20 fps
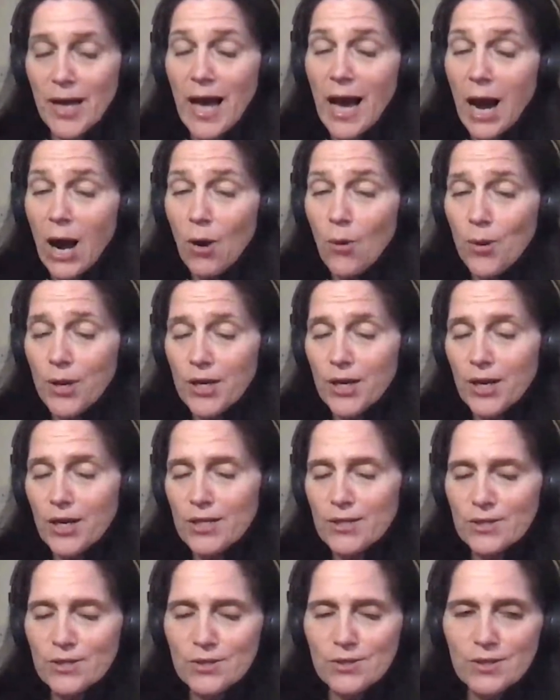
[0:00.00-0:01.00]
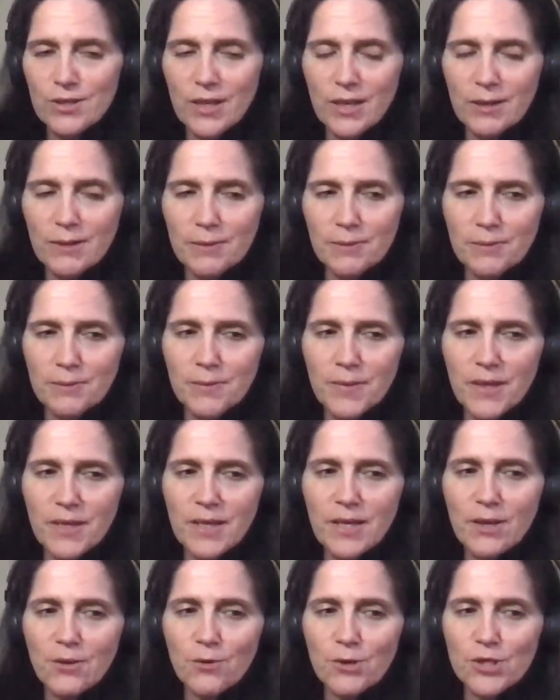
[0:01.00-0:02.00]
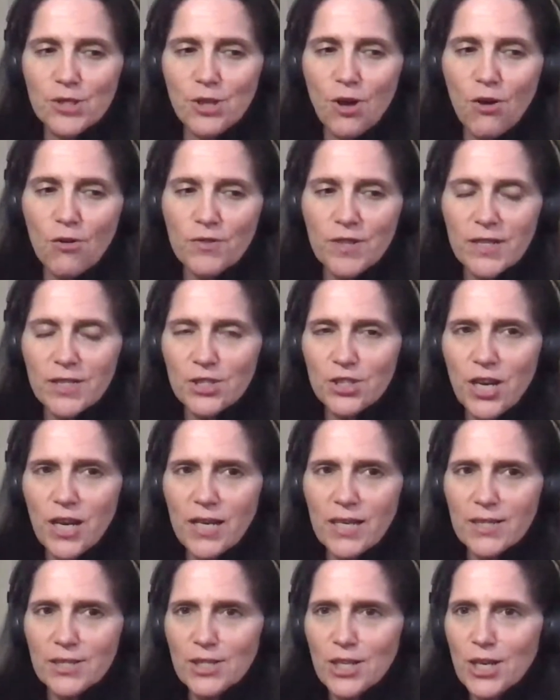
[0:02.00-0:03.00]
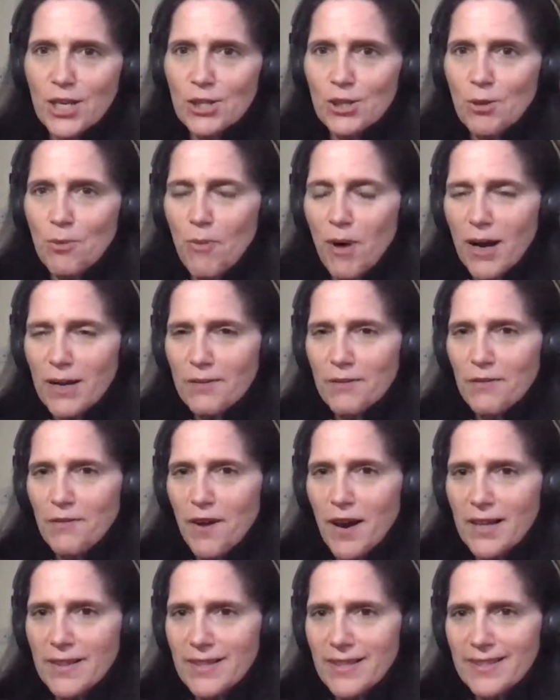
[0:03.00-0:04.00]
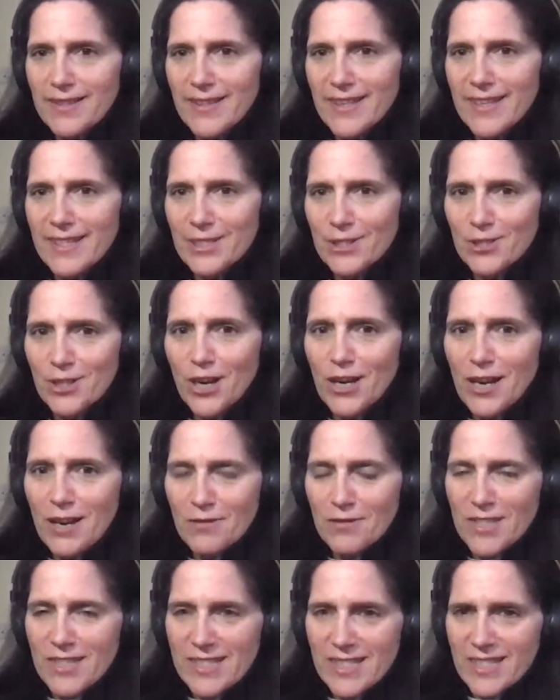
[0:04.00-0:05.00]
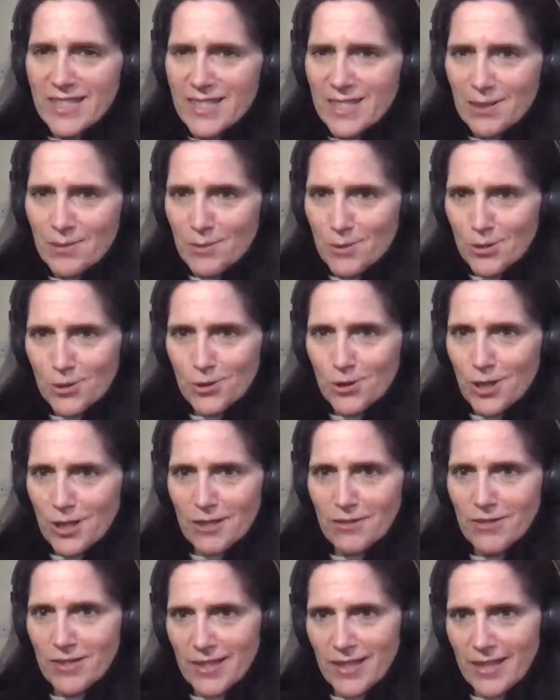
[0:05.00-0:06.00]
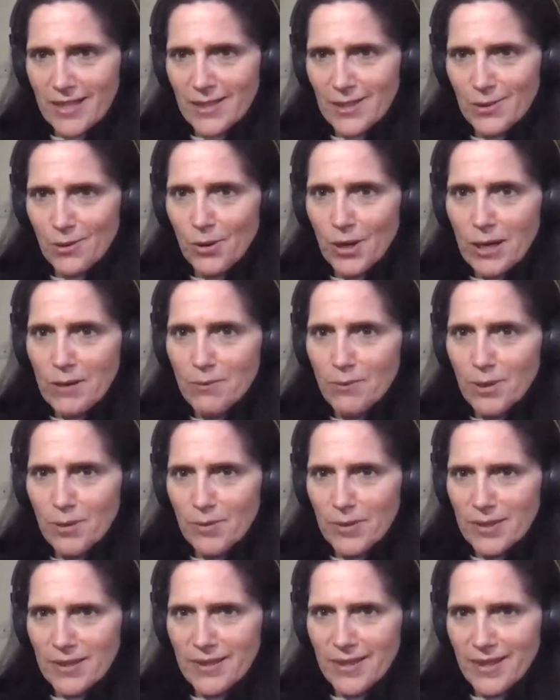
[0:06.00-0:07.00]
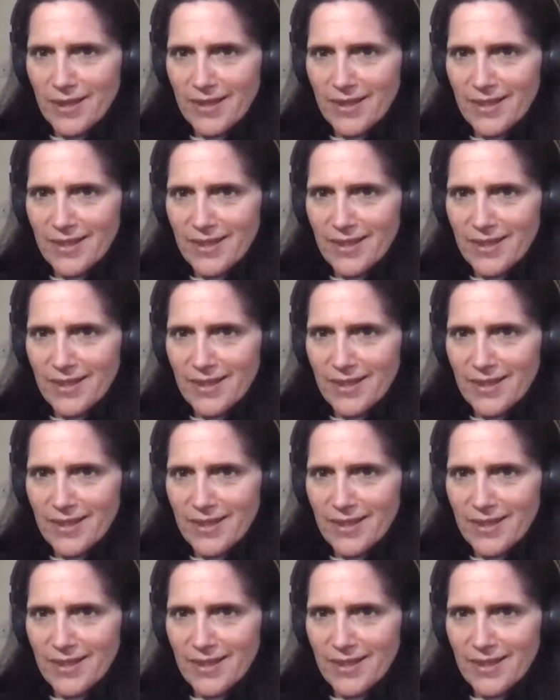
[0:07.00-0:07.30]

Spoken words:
and how we're going to resolve that challenge, you might find that you don't have the system to deliver that or implement that.